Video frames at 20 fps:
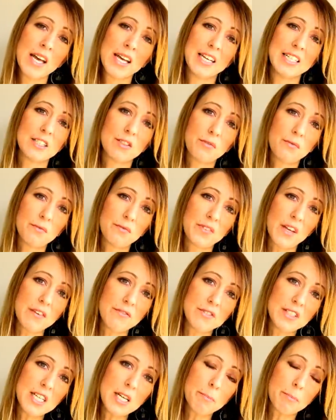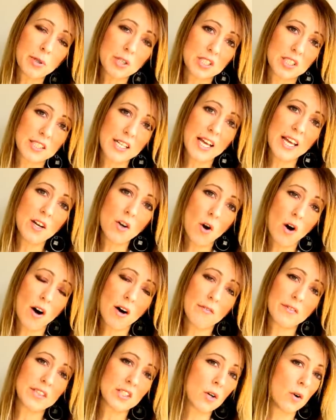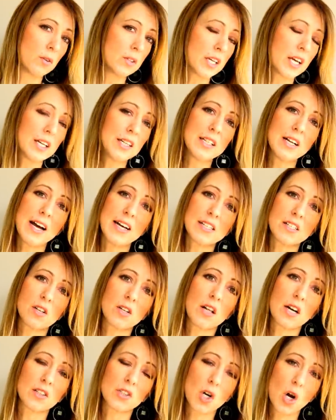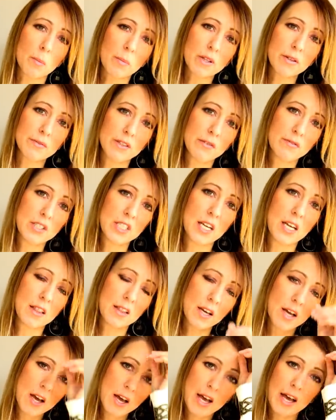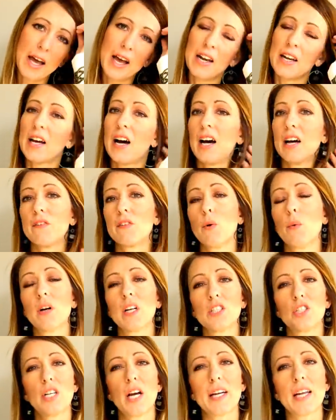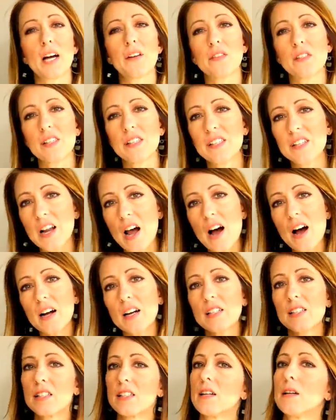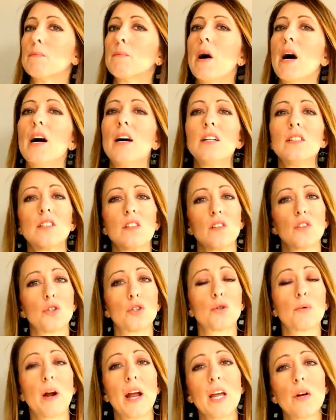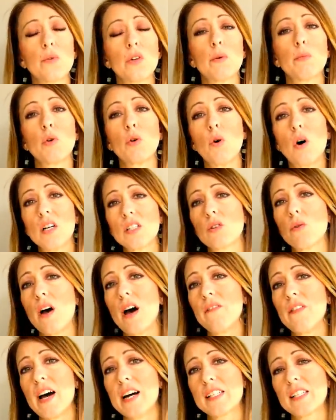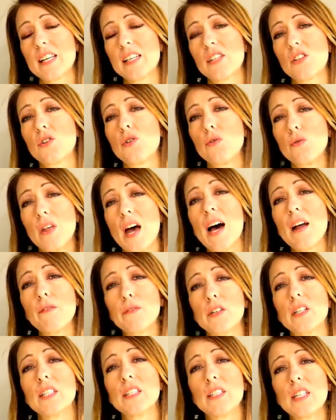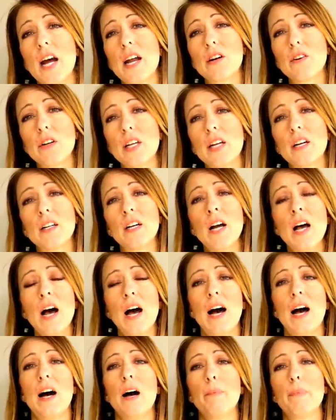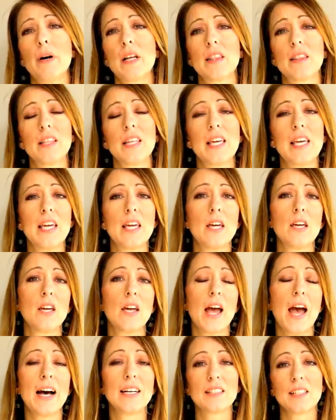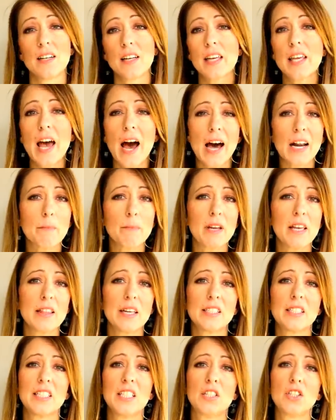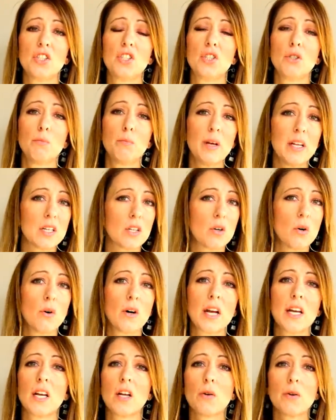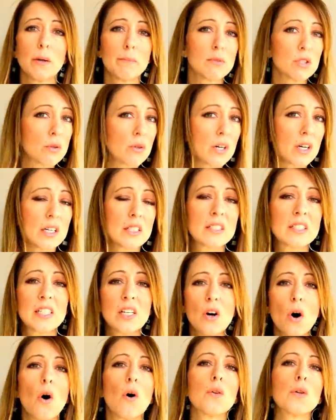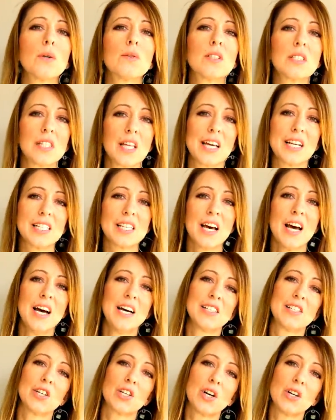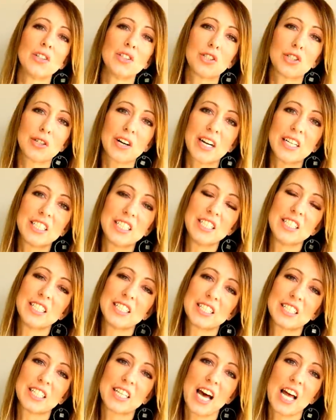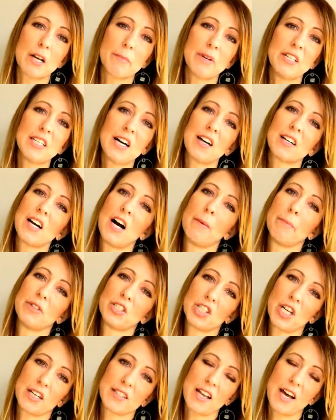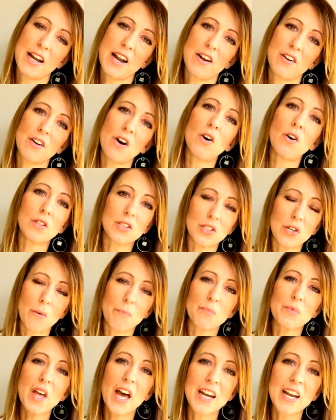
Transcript: His 50% off is only going to last till October the 15th. And if you want to check out the stocks and bonds and the trade room, you also have access to that for an entire year. But he has an academy that teaches you Bitcoin and cryptocurrency, all those things. So go to TradeGeniusAcademy.com and check that out also.